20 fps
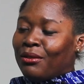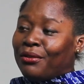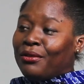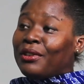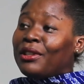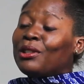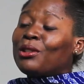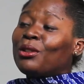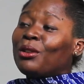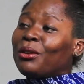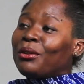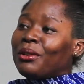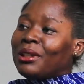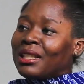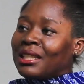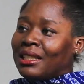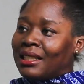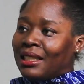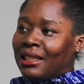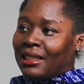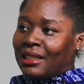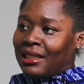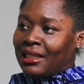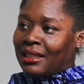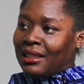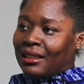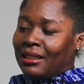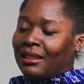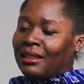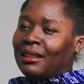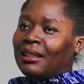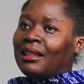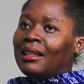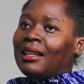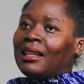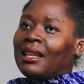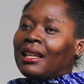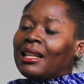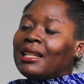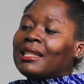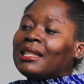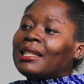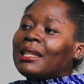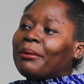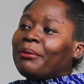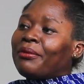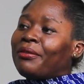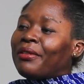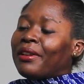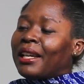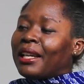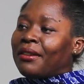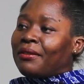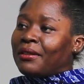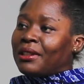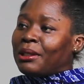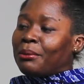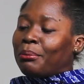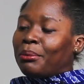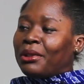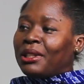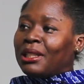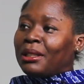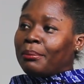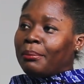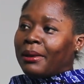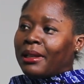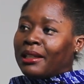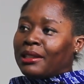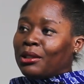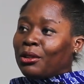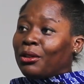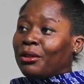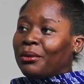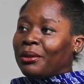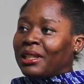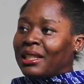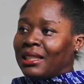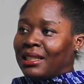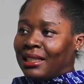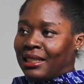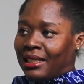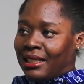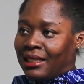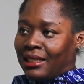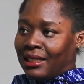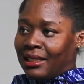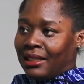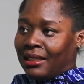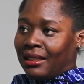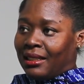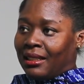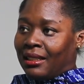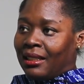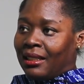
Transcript: Visa orientation. And step 5 is pre-departure orientation.